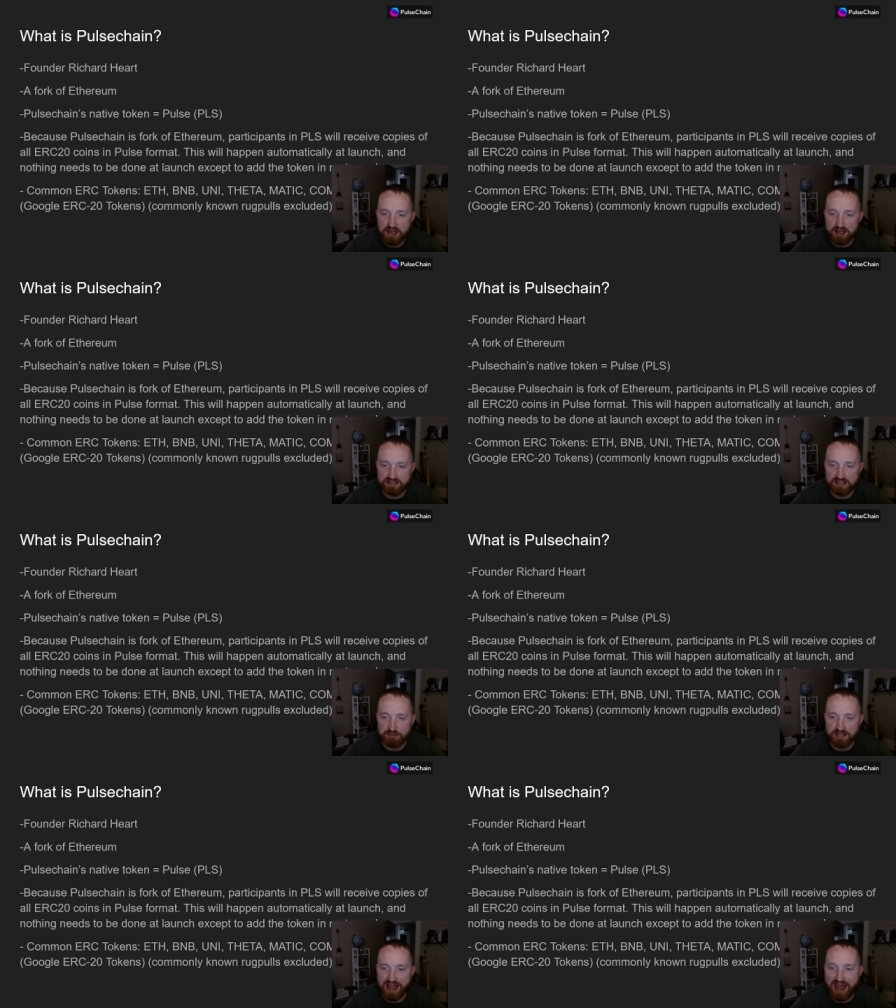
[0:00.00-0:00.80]
except
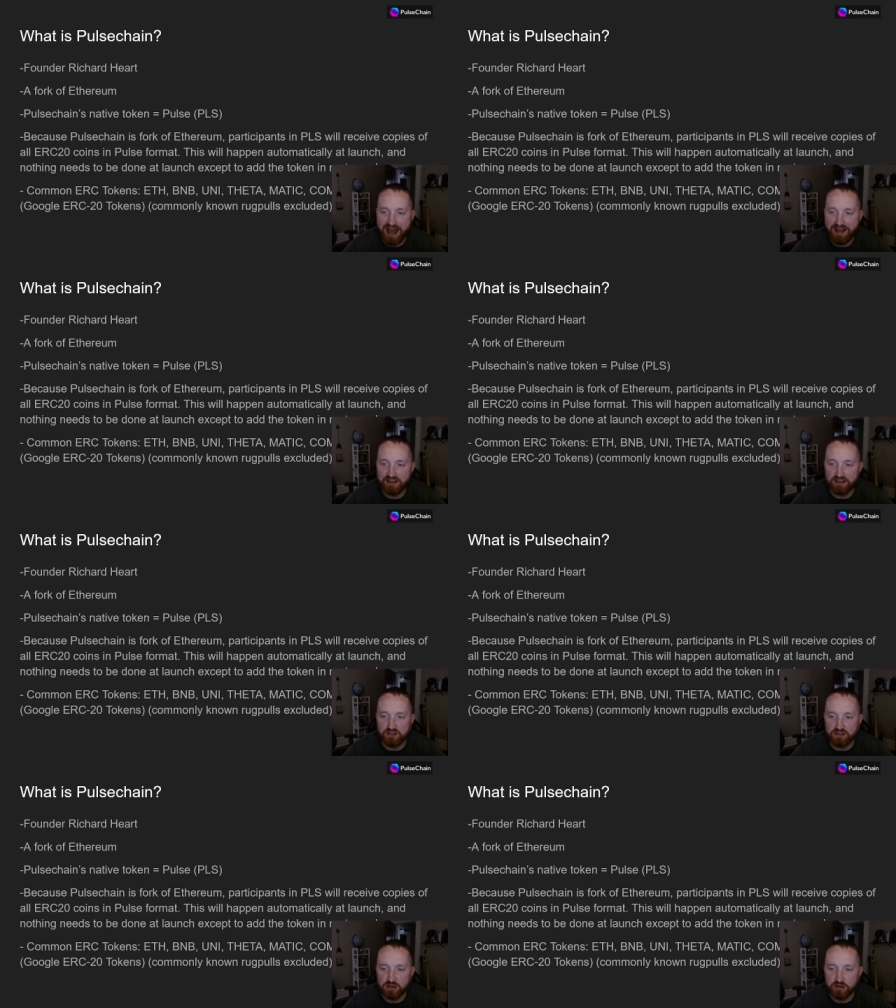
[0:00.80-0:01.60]
to add the
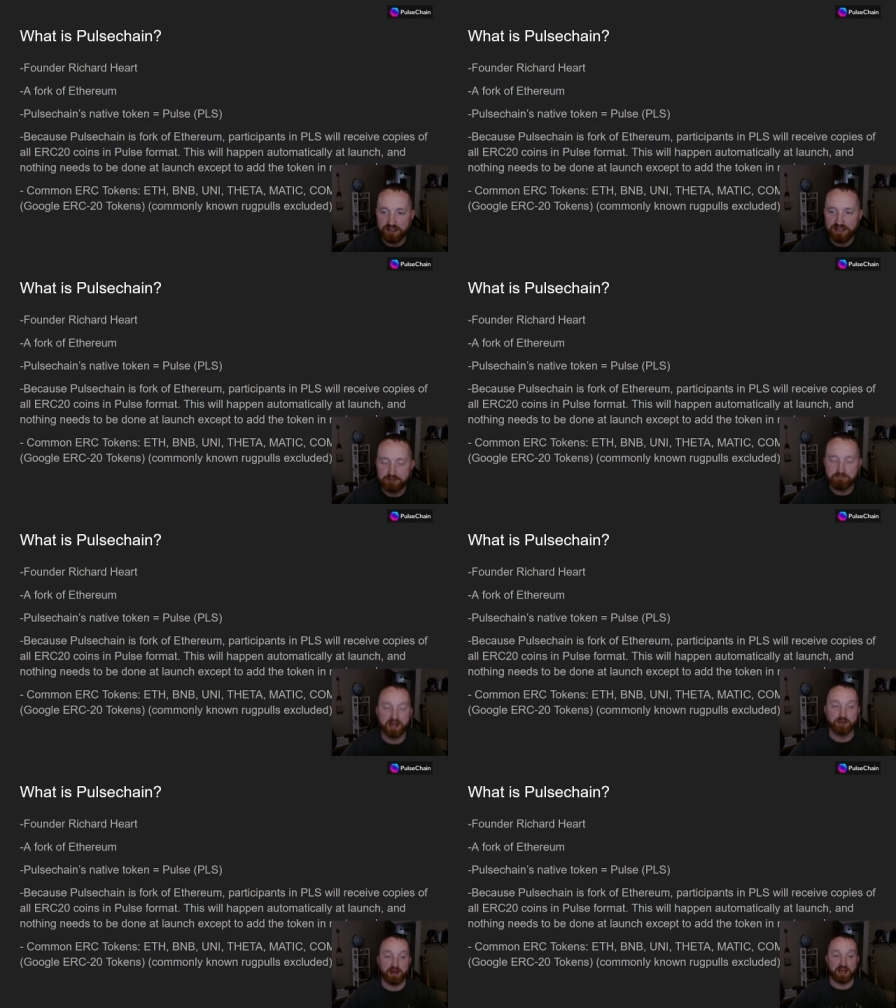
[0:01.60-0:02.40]
token in
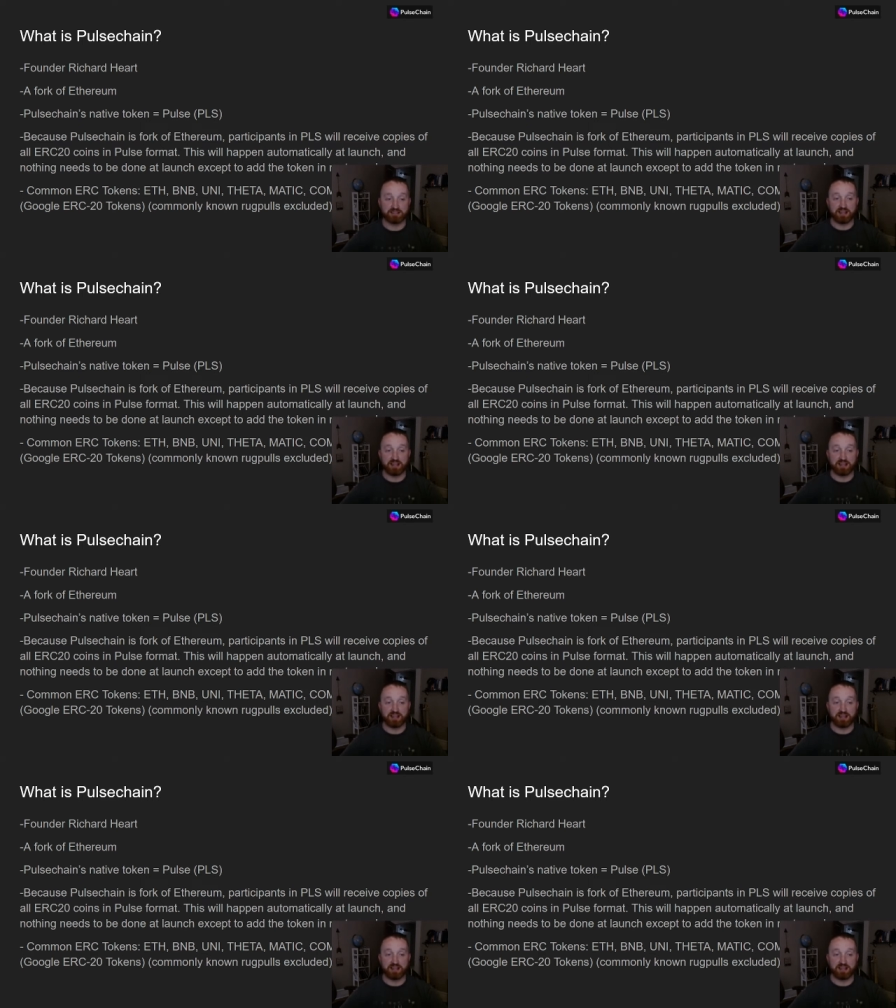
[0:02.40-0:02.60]
MetaMask.